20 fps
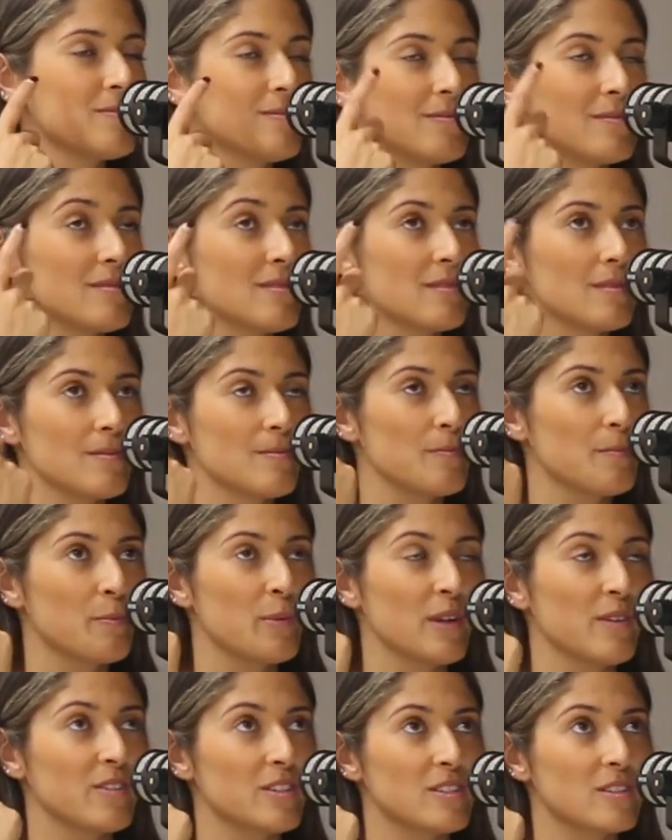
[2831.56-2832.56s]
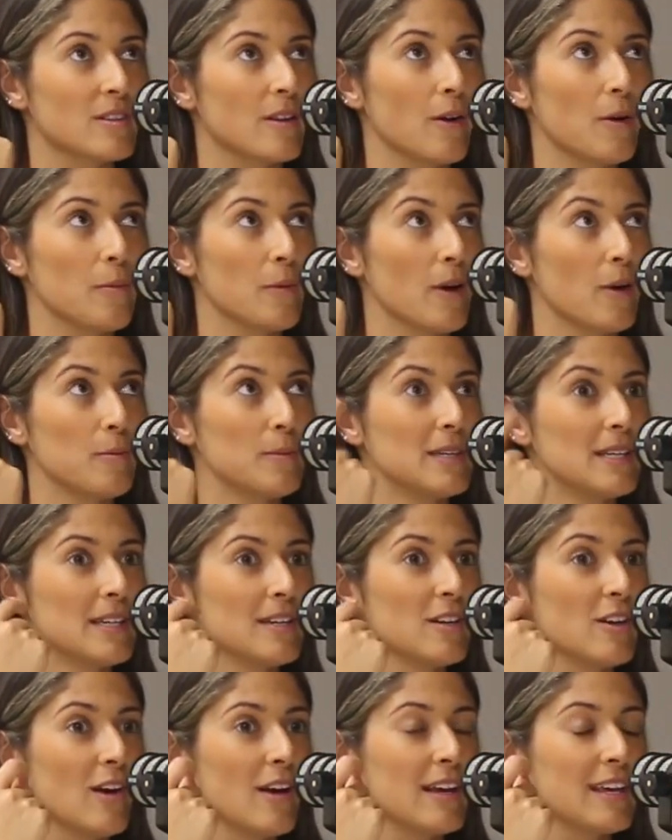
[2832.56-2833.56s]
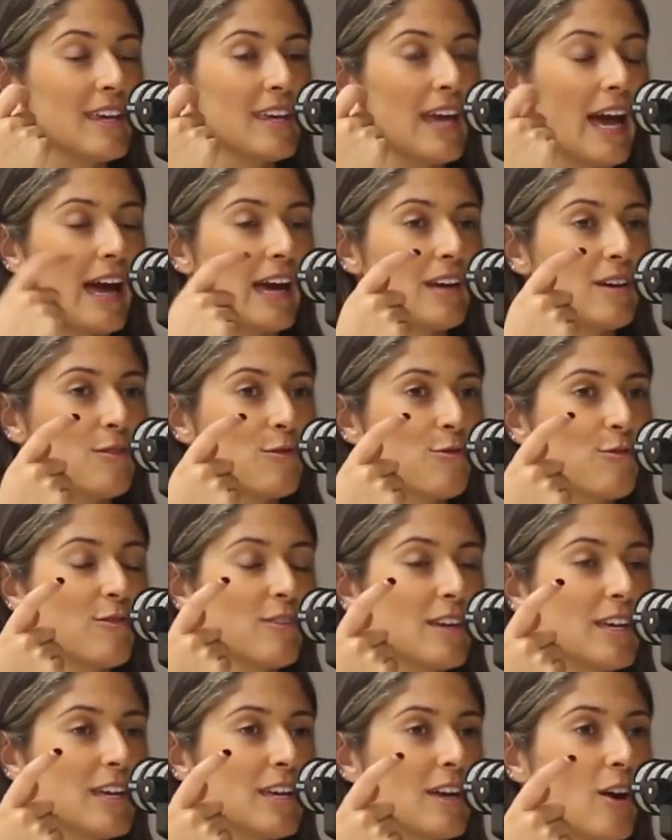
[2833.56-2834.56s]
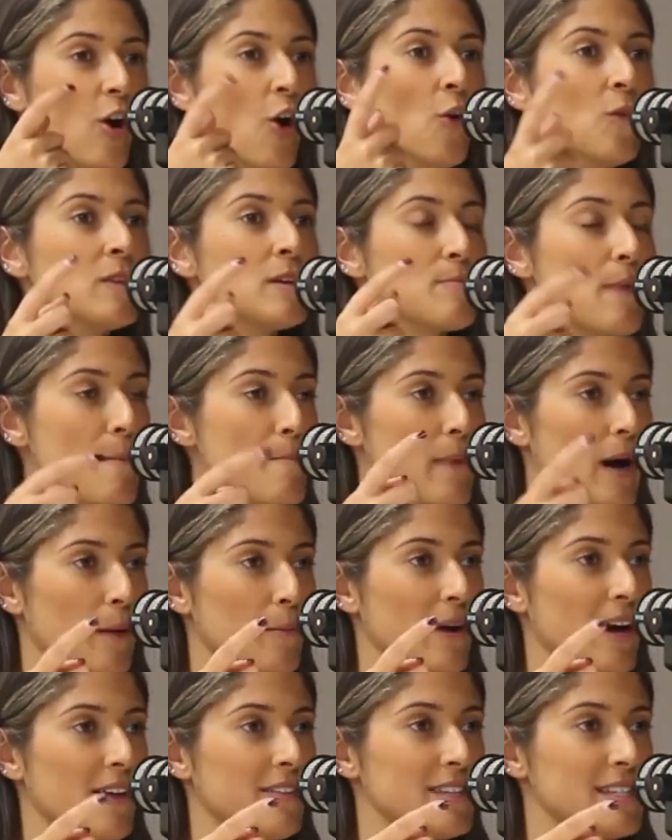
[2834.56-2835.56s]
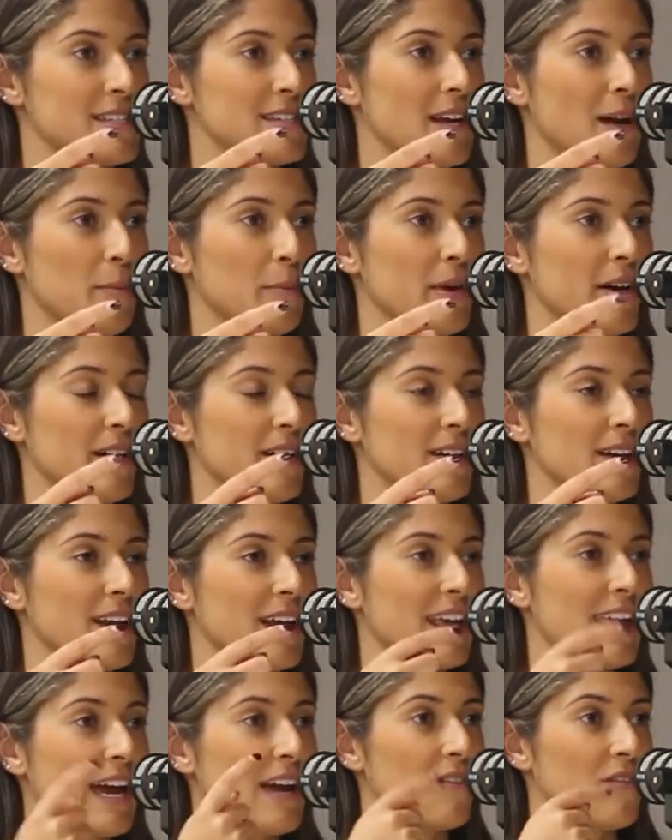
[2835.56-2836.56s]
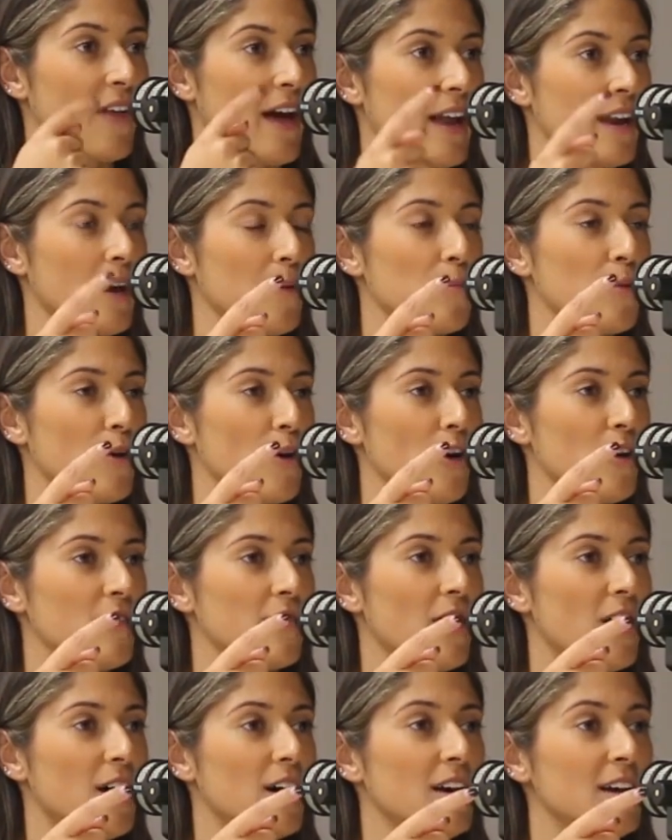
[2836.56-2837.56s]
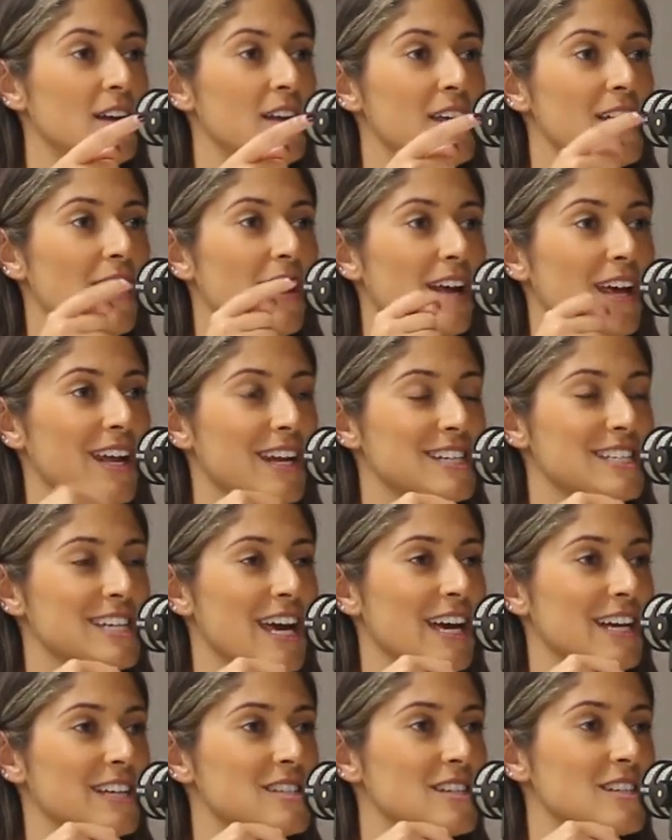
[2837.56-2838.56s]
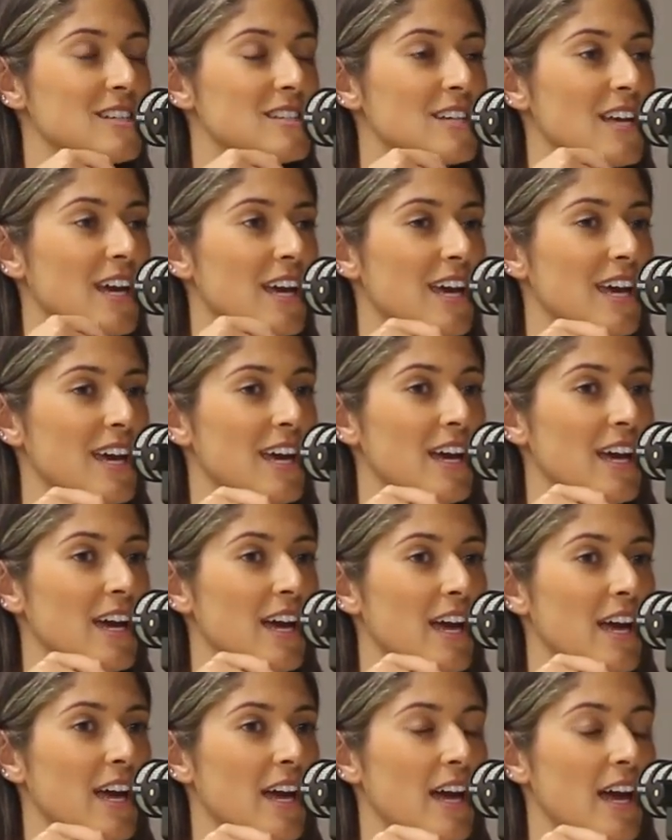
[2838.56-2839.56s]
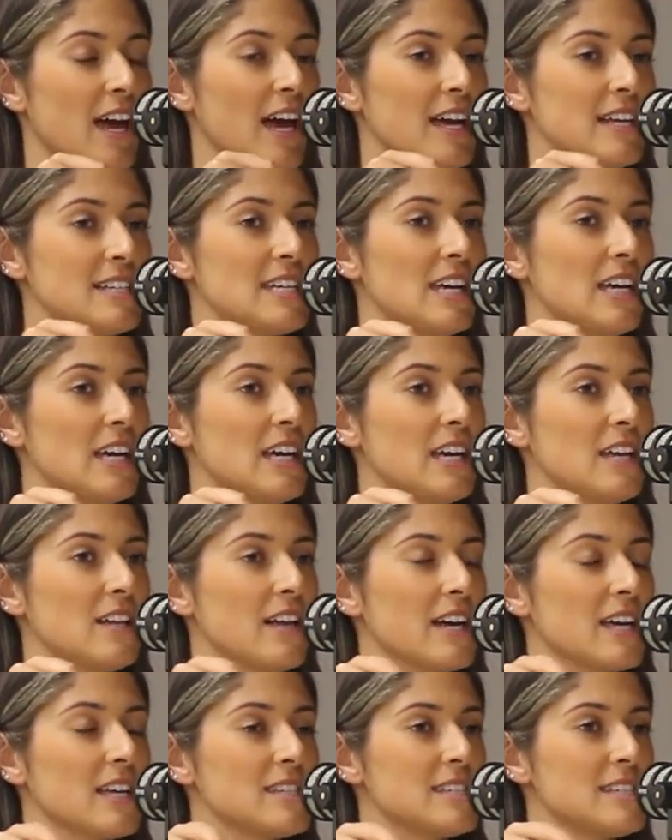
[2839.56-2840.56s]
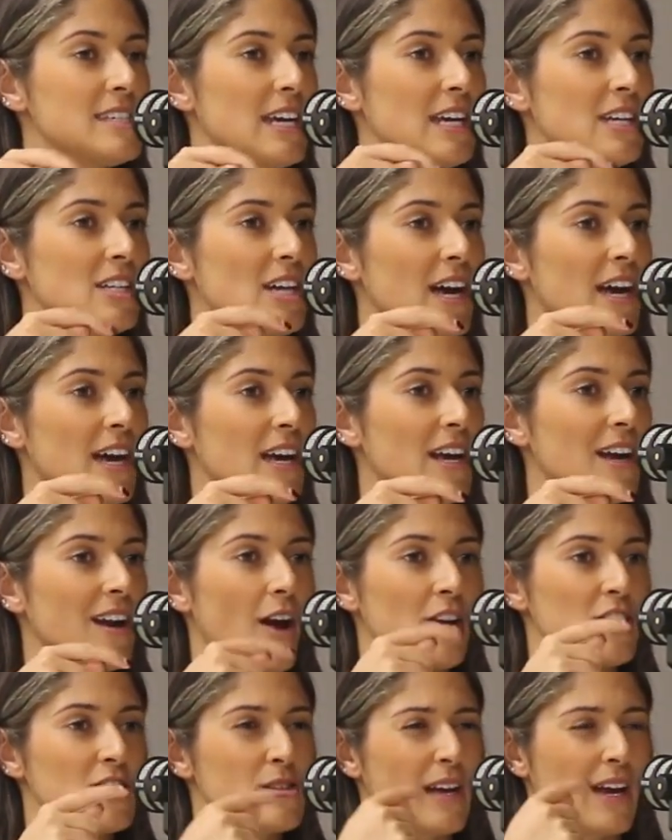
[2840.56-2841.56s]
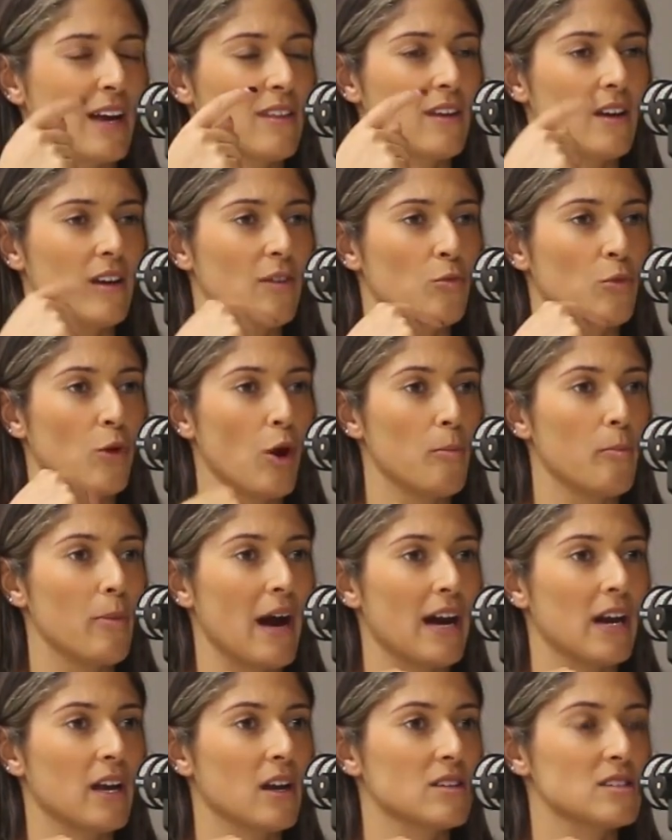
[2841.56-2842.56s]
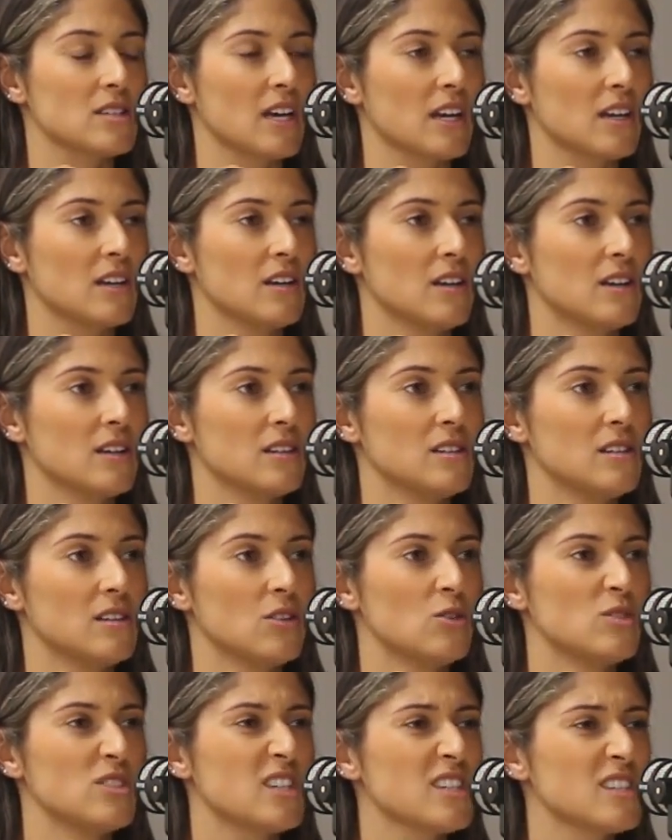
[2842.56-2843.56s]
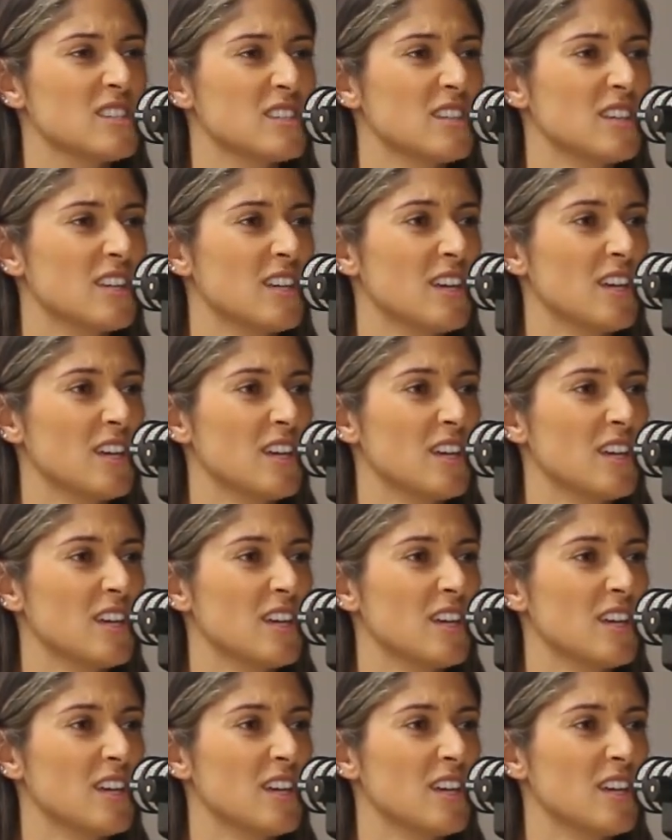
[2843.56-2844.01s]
a bit of a slow moment. Only my mum had this number, and I gave that number over, and I get a text, and it's like, hey D, like it's DJ, and I just like, I think wrote back and I was like, who's this?